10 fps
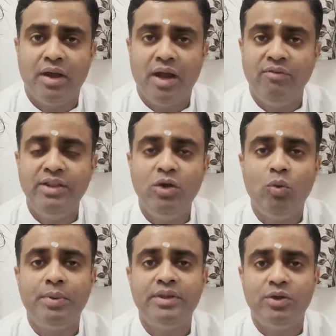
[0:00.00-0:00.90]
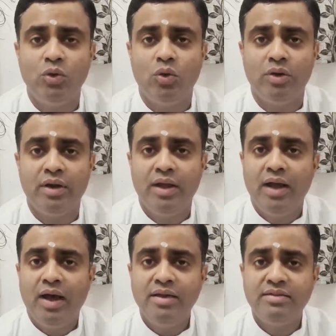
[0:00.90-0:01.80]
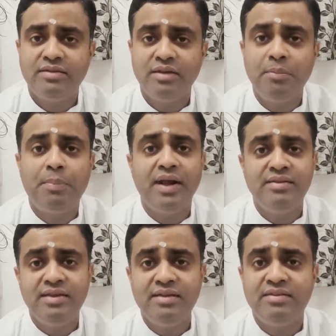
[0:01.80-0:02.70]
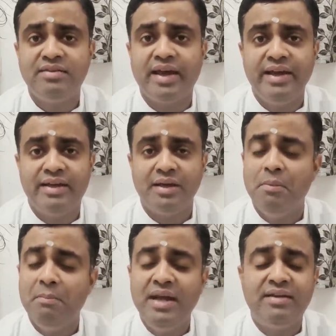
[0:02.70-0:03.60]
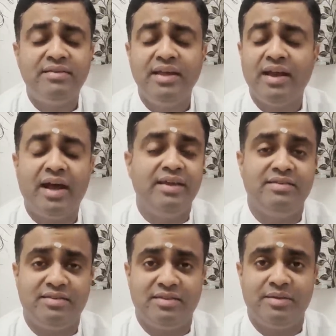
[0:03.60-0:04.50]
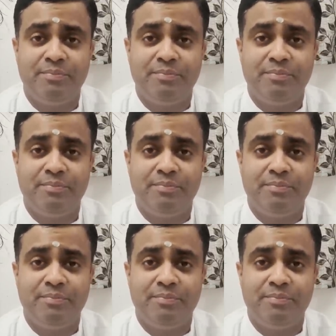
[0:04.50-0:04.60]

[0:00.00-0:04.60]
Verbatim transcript: And when they open the door, a surprising sight meets their eyes.